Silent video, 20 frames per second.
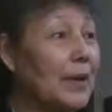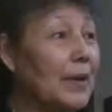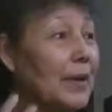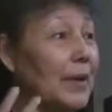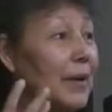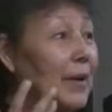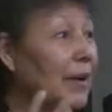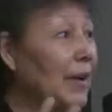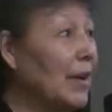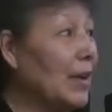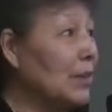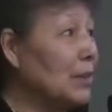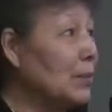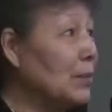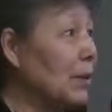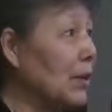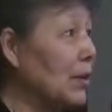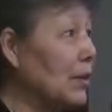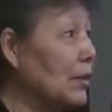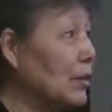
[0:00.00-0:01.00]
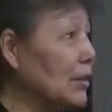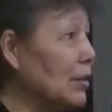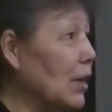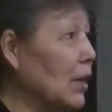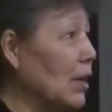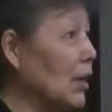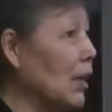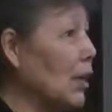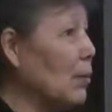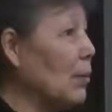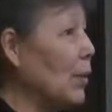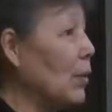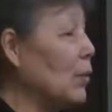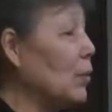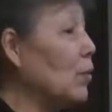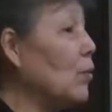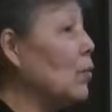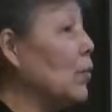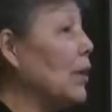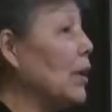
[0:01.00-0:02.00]
and our guest speakers talking
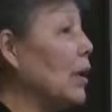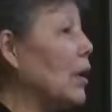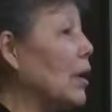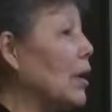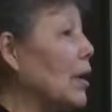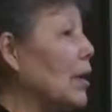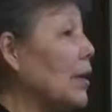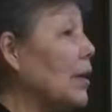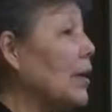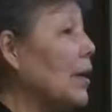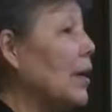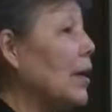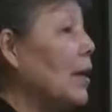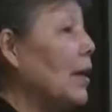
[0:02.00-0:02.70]
about who we are